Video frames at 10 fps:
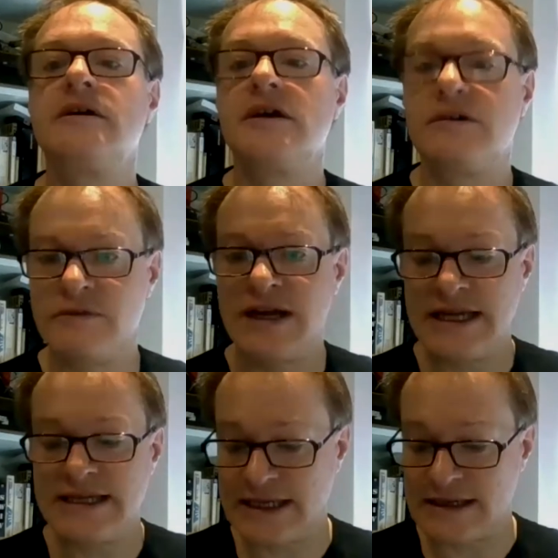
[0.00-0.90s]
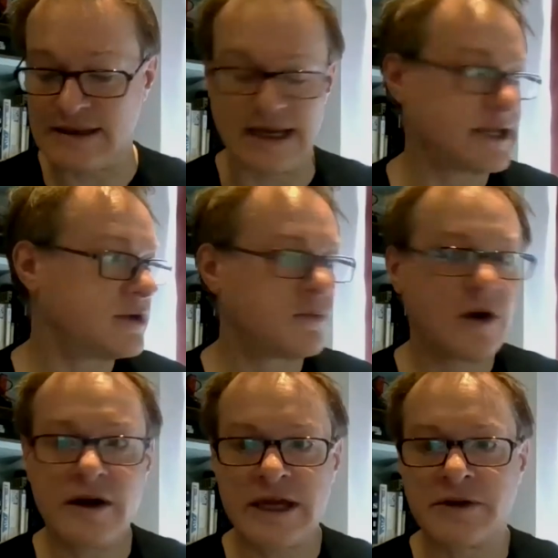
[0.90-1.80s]
Realistically, you're
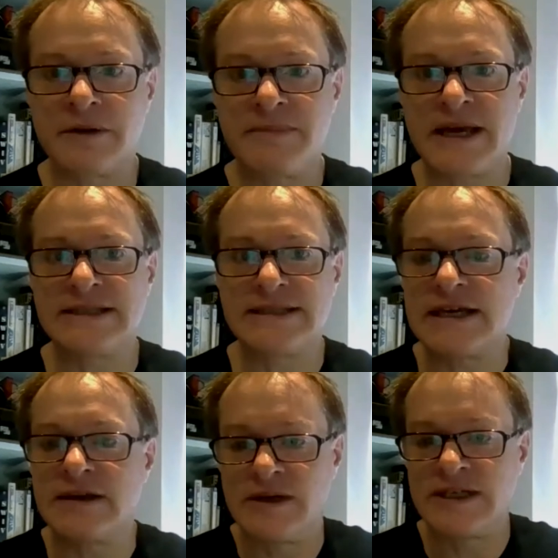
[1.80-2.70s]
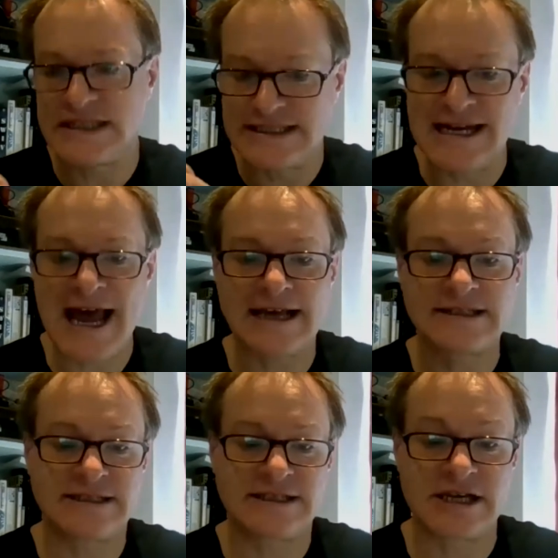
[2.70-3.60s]
working on a PC which is
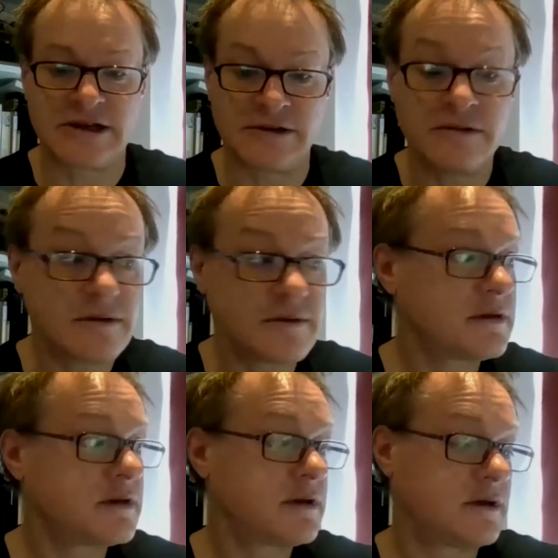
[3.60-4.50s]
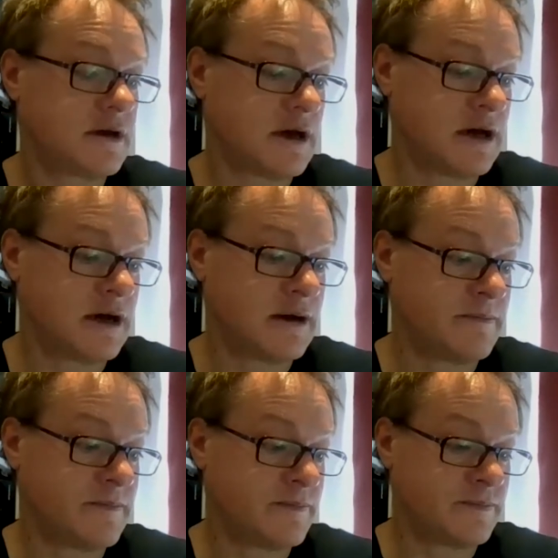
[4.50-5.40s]
next to
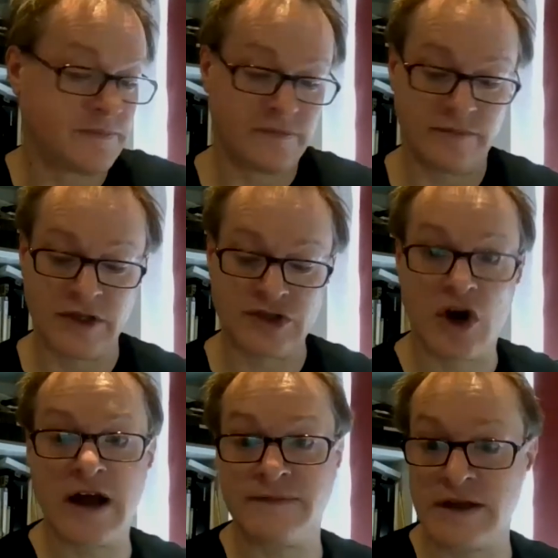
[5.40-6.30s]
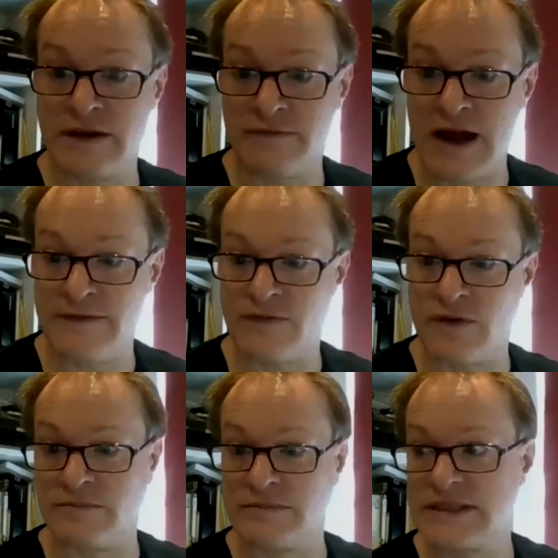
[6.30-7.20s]
the drive that you've read
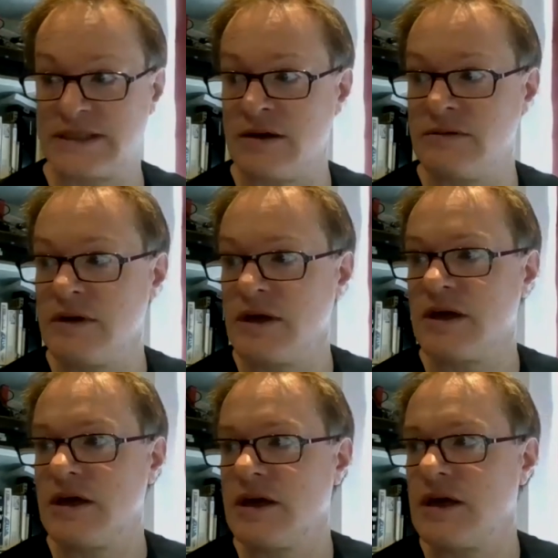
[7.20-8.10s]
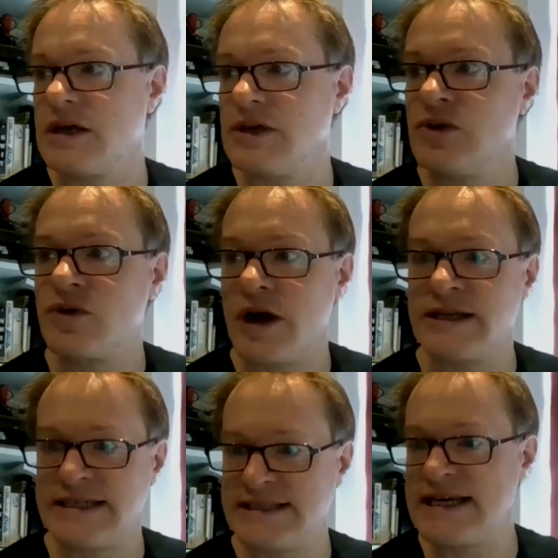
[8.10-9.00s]
from. So you're
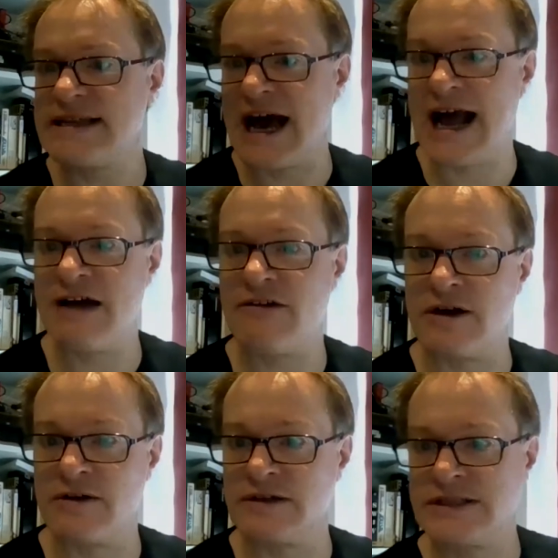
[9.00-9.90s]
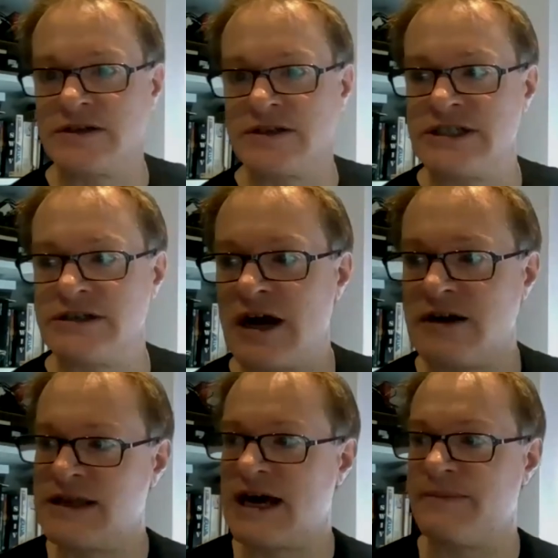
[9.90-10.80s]
going to see that error as soon as you
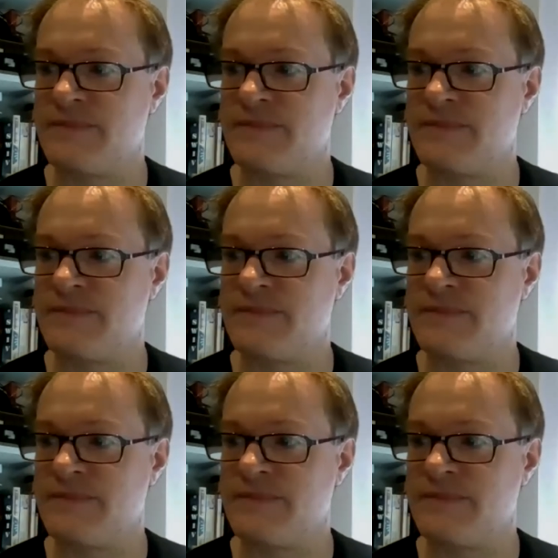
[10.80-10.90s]
load that